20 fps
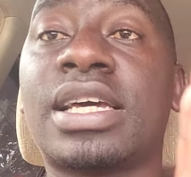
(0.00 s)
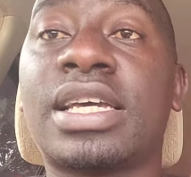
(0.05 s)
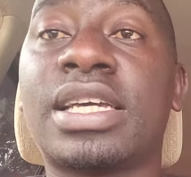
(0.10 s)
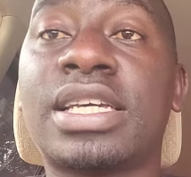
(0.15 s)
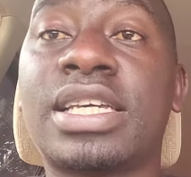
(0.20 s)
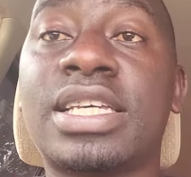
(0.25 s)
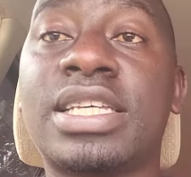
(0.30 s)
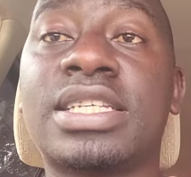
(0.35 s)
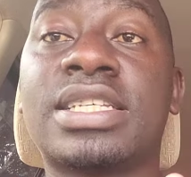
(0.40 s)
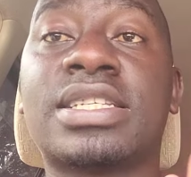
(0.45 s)

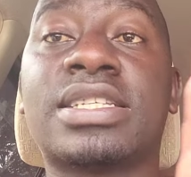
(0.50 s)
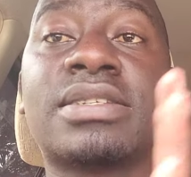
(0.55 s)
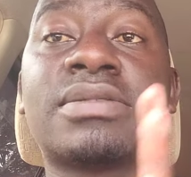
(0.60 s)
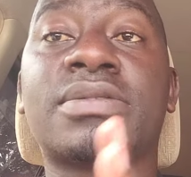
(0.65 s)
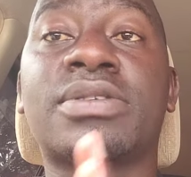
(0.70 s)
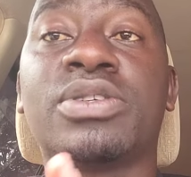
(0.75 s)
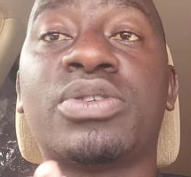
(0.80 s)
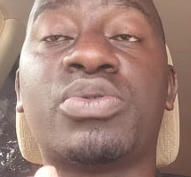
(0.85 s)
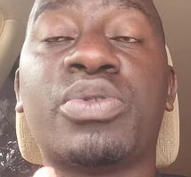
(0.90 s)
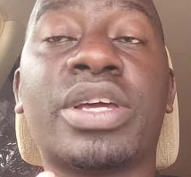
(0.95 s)
is
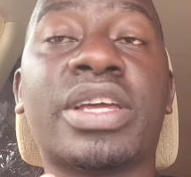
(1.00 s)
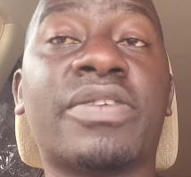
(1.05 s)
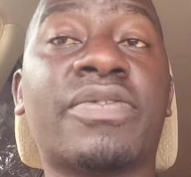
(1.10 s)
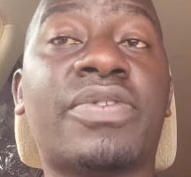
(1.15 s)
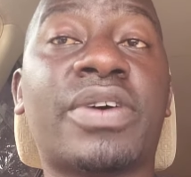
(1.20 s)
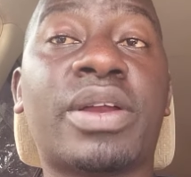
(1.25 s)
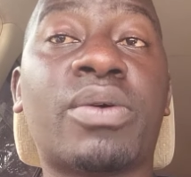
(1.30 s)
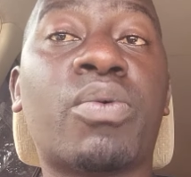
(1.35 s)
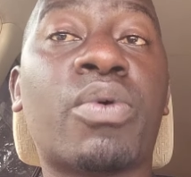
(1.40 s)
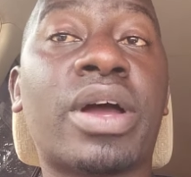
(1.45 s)
doing
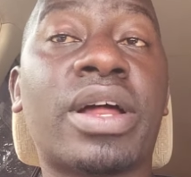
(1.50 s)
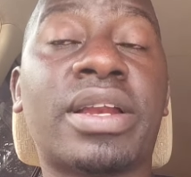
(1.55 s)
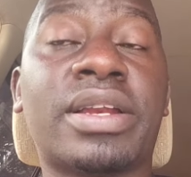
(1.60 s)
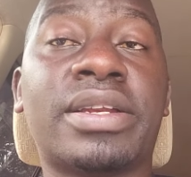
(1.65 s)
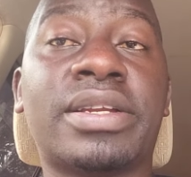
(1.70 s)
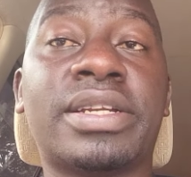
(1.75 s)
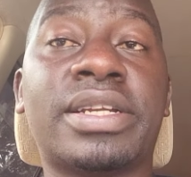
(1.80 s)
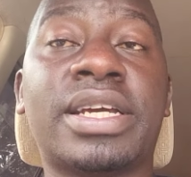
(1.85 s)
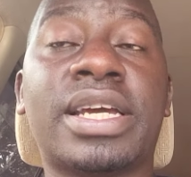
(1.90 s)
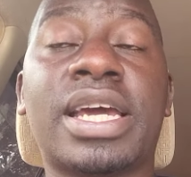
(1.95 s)
very well,
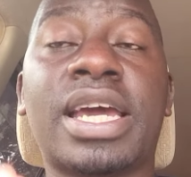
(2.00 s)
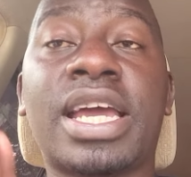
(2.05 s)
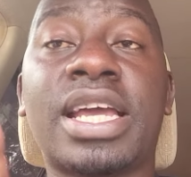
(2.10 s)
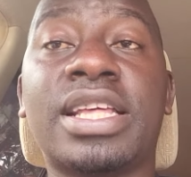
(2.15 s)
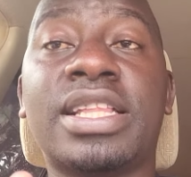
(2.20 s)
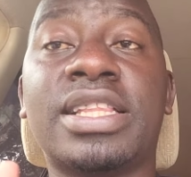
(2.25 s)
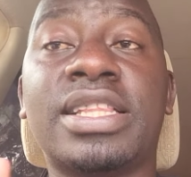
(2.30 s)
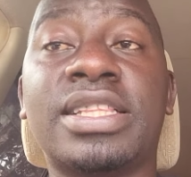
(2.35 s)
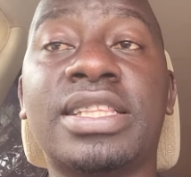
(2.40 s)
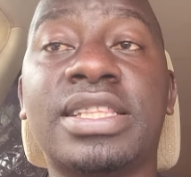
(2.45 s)

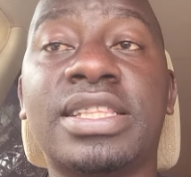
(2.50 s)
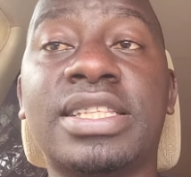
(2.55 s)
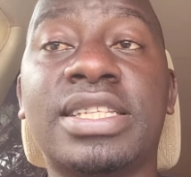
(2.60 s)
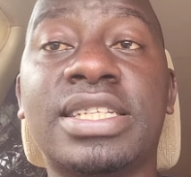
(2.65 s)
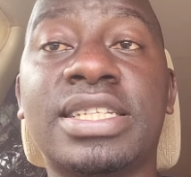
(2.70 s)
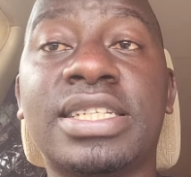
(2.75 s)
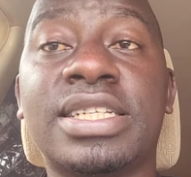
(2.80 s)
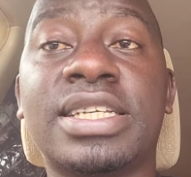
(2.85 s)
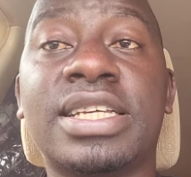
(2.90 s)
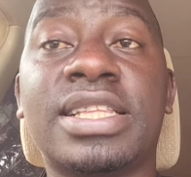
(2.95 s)
and
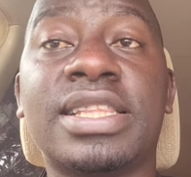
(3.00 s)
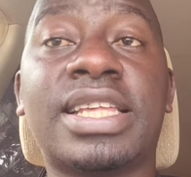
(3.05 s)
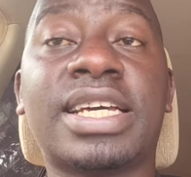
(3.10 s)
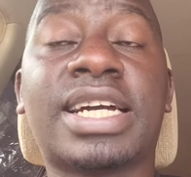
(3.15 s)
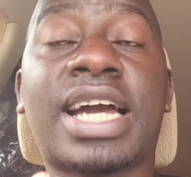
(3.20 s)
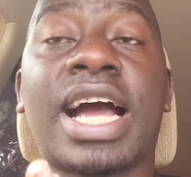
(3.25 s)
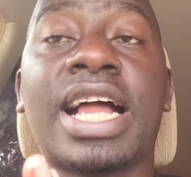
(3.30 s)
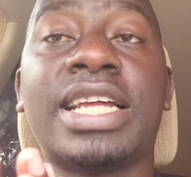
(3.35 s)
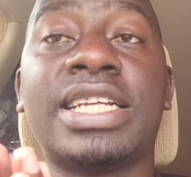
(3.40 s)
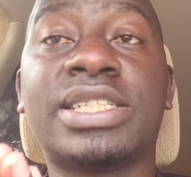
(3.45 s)
the
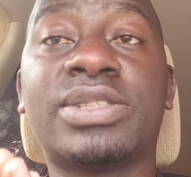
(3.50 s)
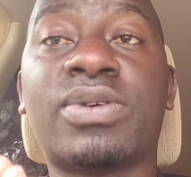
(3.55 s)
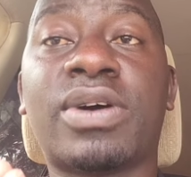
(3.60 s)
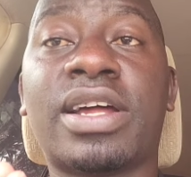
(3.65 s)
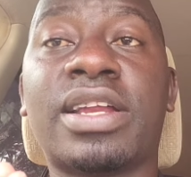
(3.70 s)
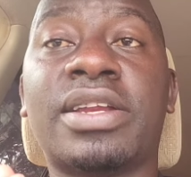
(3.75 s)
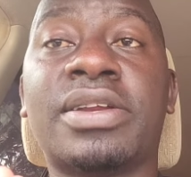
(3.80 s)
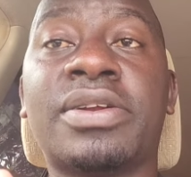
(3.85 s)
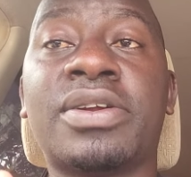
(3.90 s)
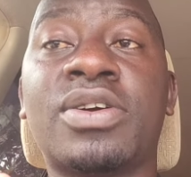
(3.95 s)
current
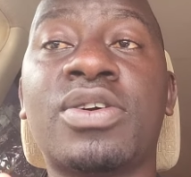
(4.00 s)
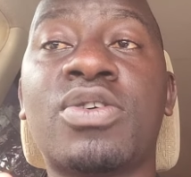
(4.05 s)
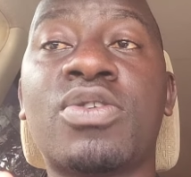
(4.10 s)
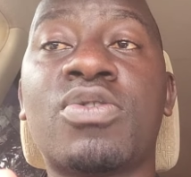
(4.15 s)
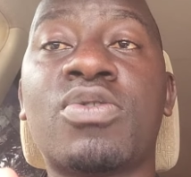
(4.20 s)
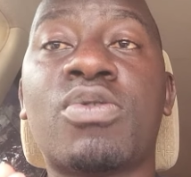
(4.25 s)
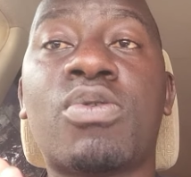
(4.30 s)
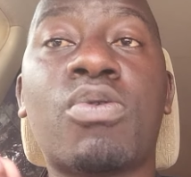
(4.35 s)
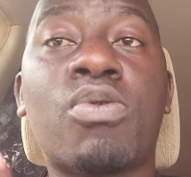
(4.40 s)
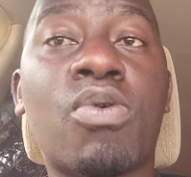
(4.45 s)
one
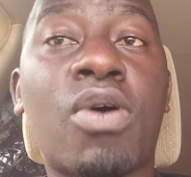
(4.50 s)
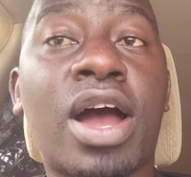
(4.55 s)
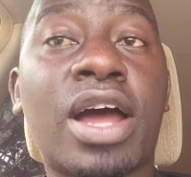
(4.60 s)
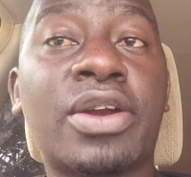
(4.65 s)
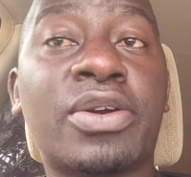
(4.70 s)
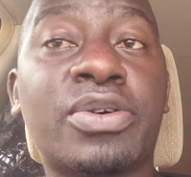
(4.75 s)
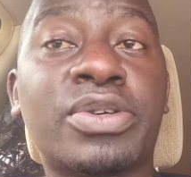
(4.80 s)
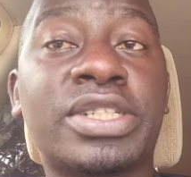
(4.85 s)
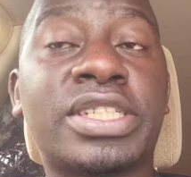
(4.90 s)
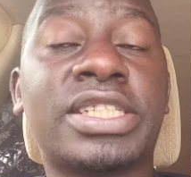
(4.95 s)
who are
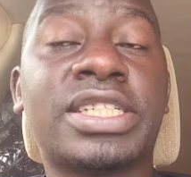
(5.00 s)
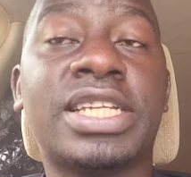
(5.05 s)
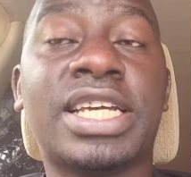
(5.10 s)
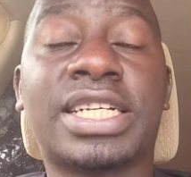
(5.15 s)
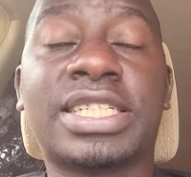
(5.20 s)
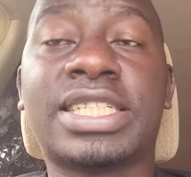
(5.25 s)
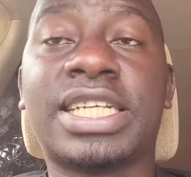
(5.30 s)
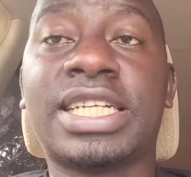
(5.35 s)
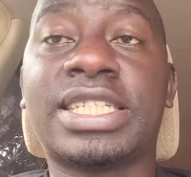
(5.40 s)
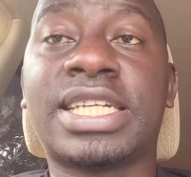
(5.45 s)
not
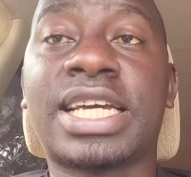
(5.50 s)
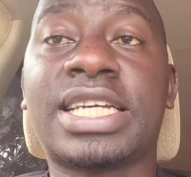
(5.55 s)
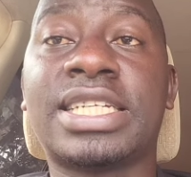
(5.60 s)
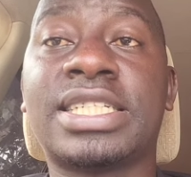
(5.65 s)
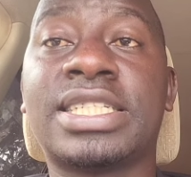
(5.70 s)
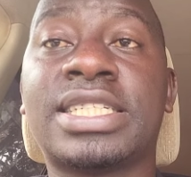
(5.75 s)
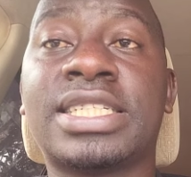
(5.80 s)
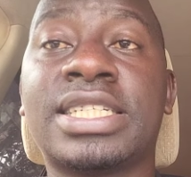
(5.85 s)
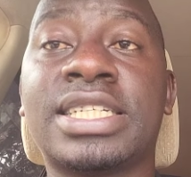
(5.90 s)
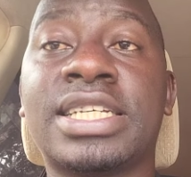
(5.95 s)

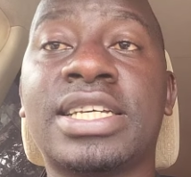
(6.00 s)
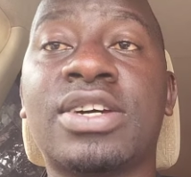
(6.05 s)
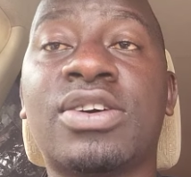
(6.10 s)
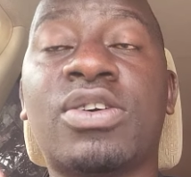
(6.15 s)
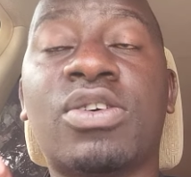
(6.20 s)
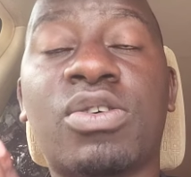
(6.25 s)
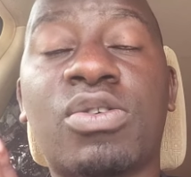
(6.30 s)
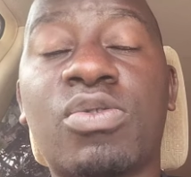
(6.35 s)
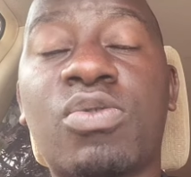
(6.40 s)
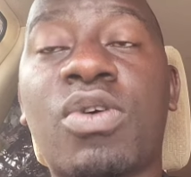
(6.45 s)
dictators
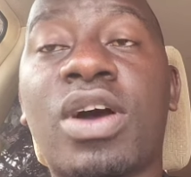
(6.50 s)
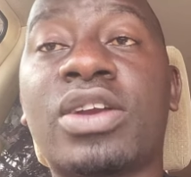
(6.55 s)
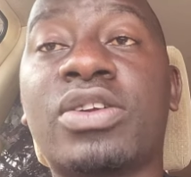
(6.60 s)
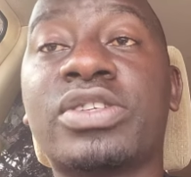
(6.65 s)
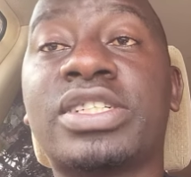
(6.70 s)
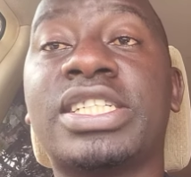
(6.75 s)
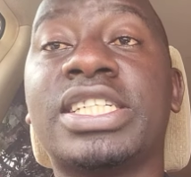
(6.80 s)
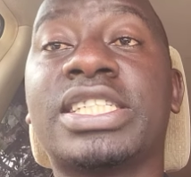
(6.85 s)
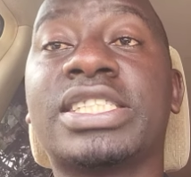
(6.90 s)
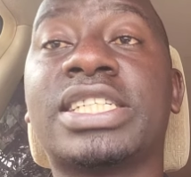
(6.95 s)
or who are
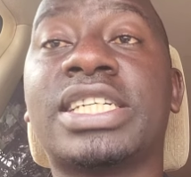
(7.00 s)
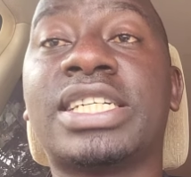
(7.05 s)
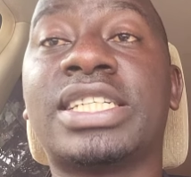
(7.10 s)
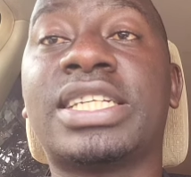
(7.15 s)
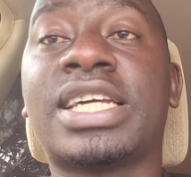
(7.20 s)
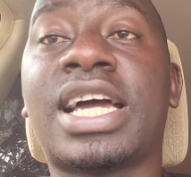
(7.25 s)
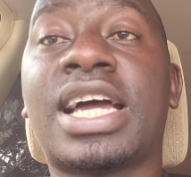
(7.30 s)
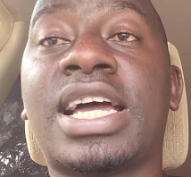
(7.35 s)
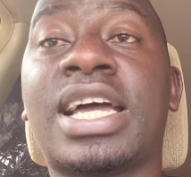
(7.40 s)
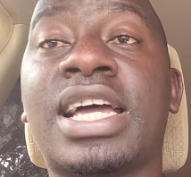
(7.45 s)
not
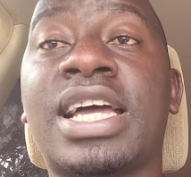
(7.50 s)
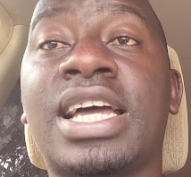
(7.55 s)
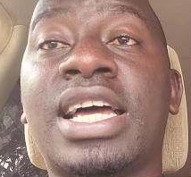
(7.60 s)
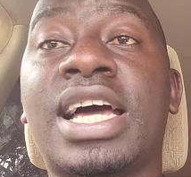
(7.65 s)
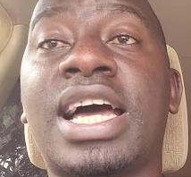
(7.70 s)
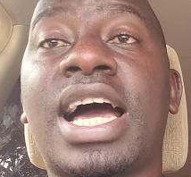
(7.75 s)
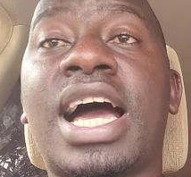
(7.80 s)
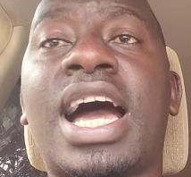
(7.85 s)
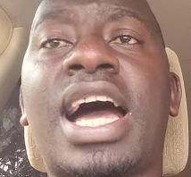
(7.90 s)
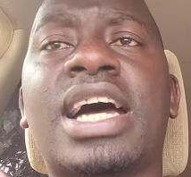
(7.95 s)
dictator
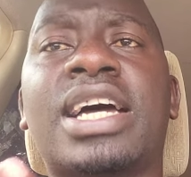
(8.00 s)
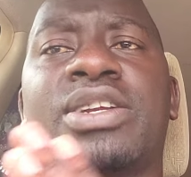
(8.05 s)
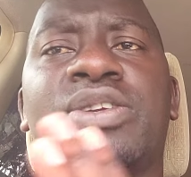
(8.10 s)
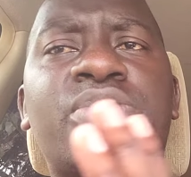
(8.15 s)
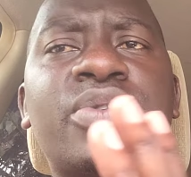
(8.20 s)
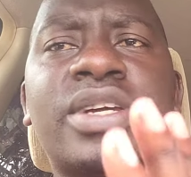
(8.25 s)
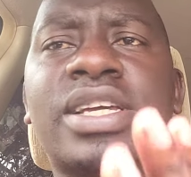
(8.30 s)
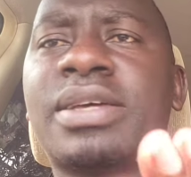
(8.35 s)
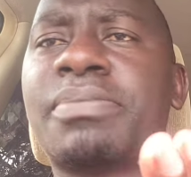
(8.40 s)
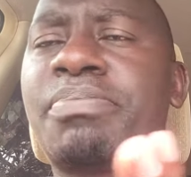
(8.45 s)
are
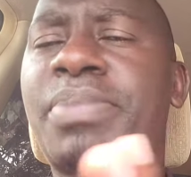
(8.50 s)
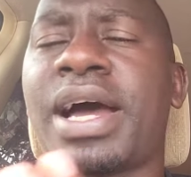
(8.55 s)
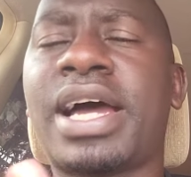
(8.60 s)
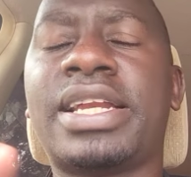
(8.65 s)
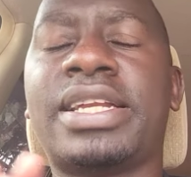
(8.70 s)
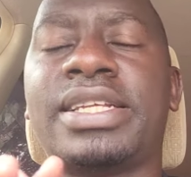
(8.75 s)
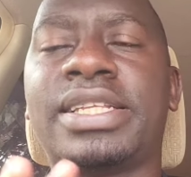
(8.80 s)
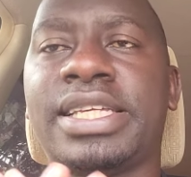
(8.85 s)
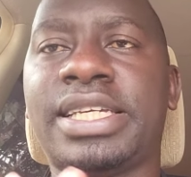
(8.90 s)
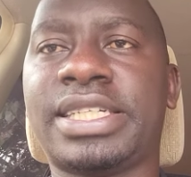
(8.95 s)
doing bad
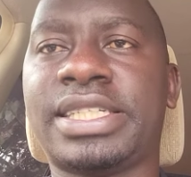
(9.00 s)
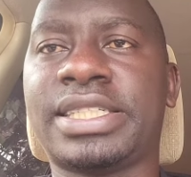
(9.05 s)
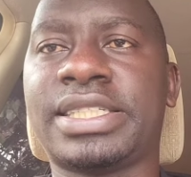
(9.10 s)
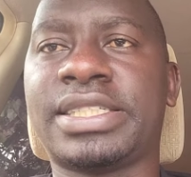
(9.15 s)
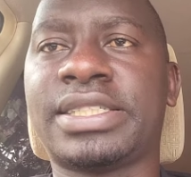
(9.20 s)
thing?